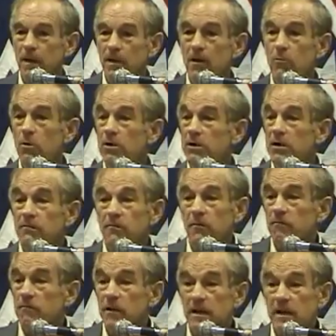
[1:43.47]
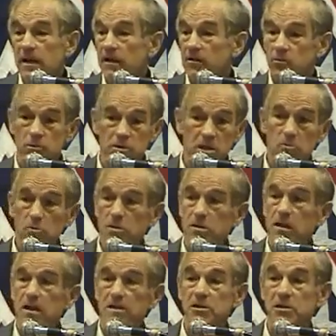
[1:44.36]
There were different vehicles. There
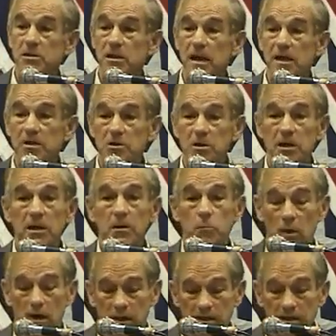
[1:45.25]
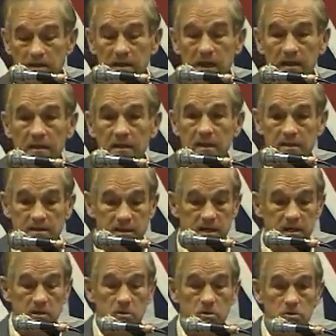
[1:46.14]
was legislation, and one of the techniques
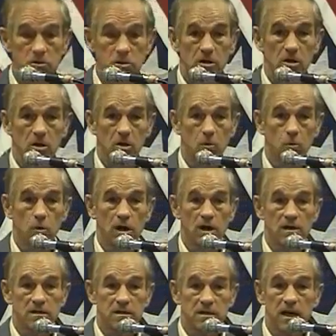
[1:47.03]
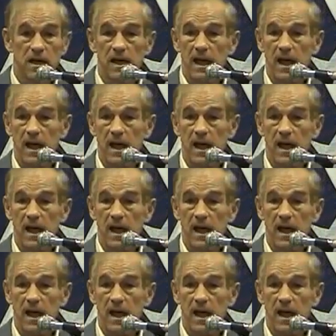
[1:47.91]
they used was